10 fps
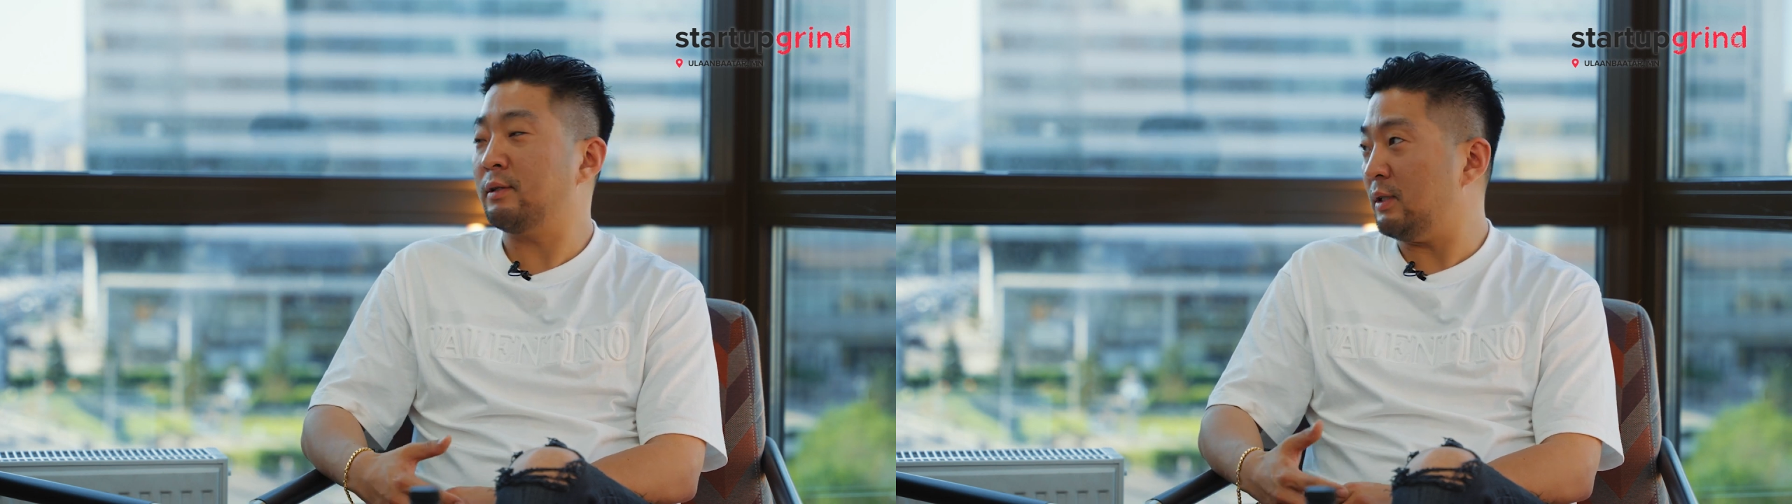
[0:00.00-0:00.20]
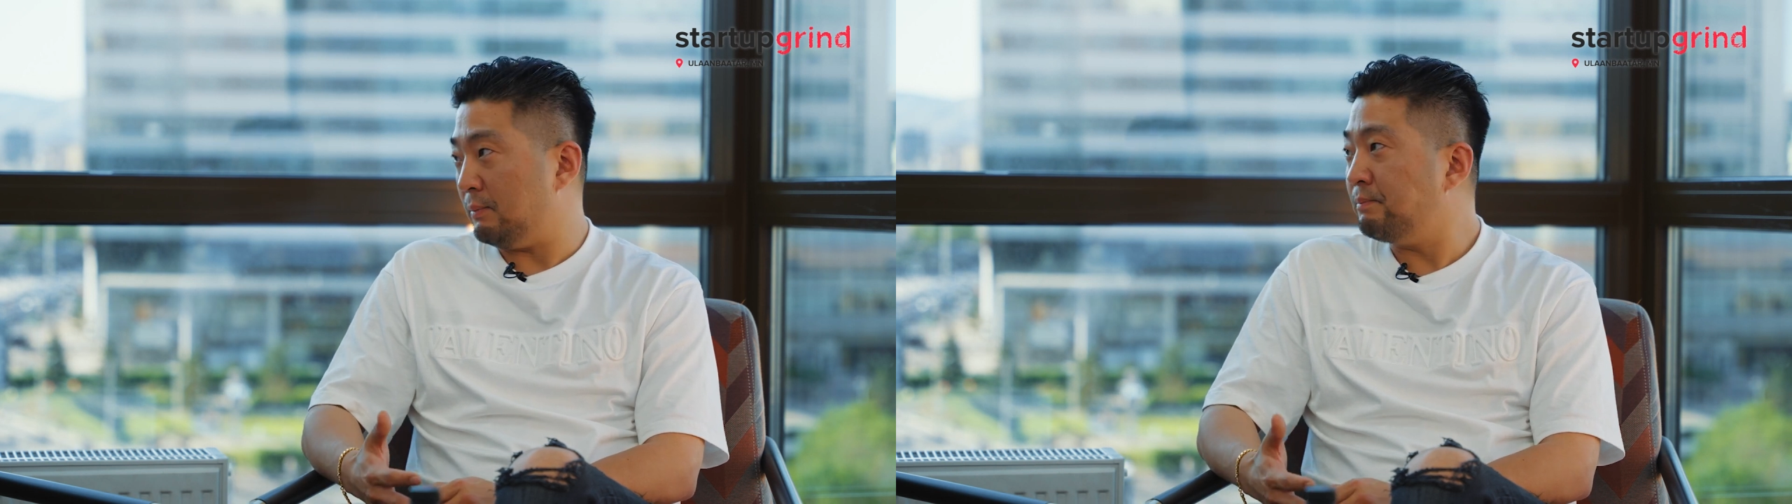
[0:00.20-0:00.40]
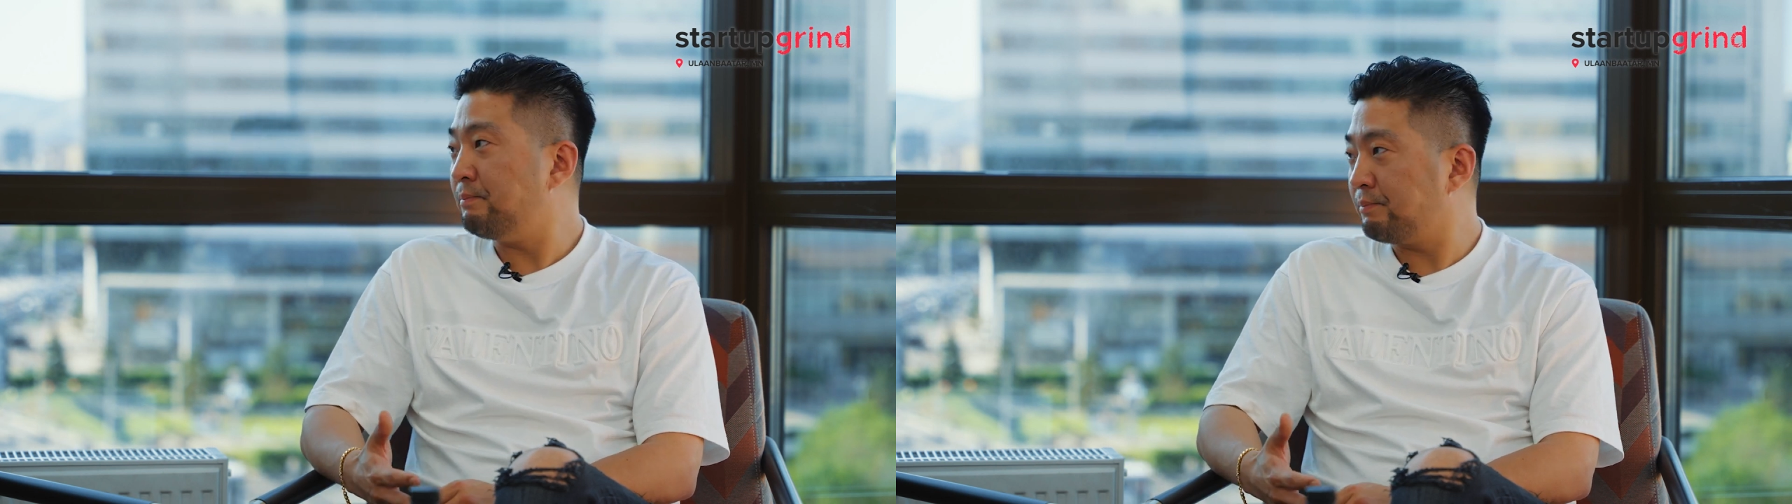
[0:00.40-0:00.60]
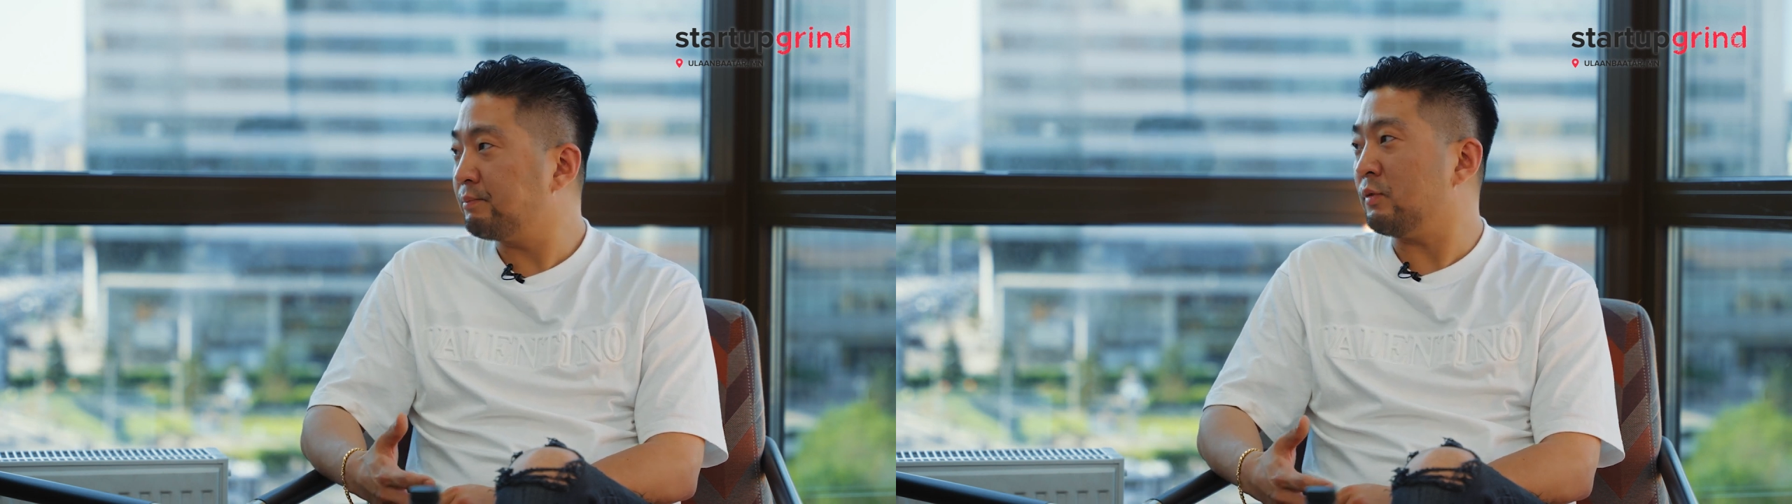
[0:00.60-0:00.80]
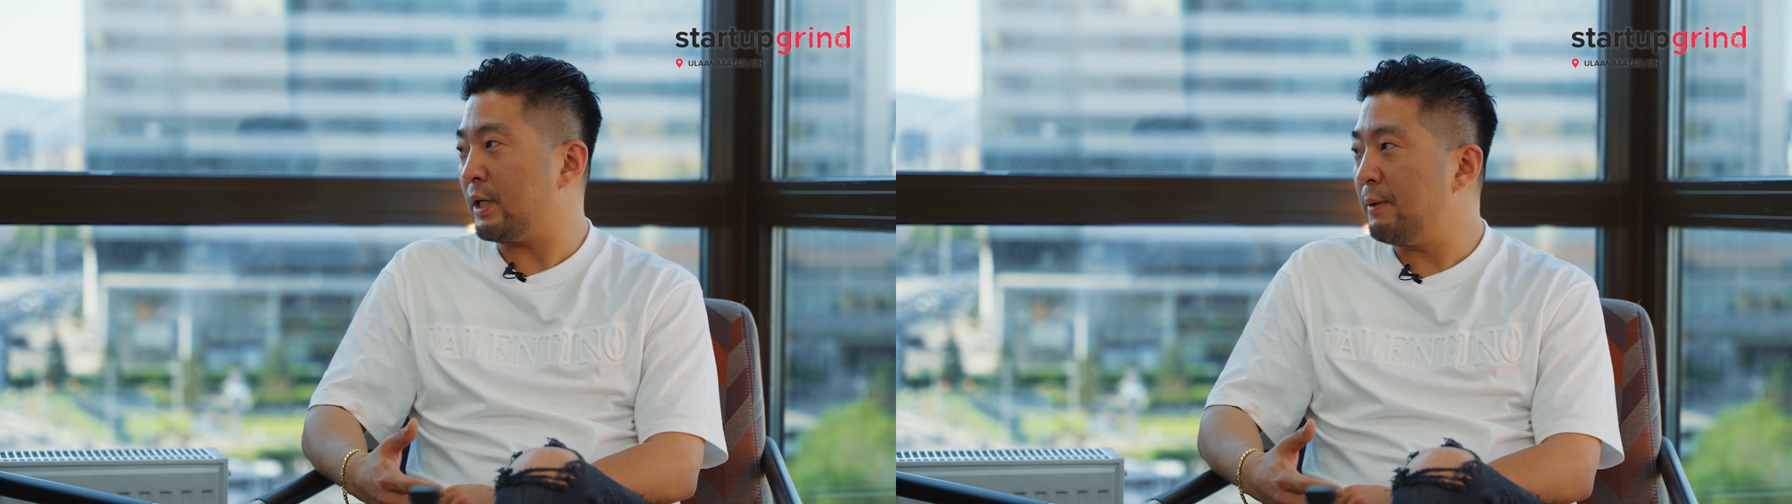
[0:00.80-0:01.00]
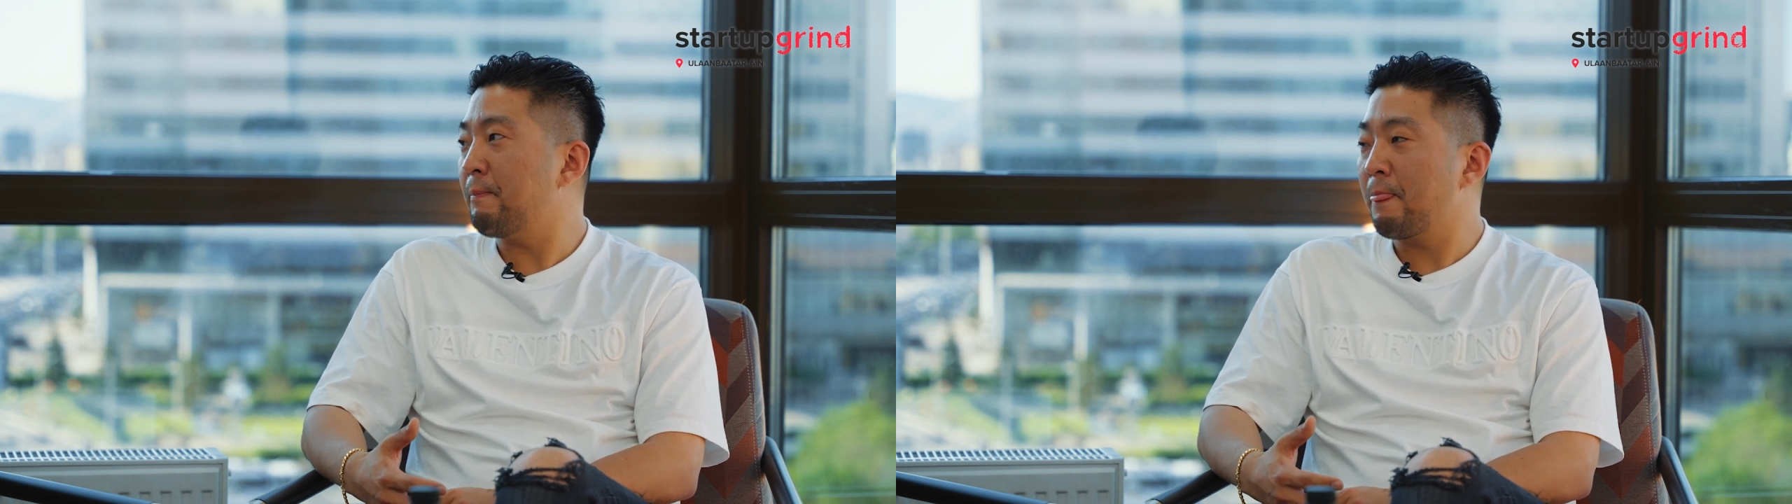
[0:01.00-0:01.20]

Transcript: team, right?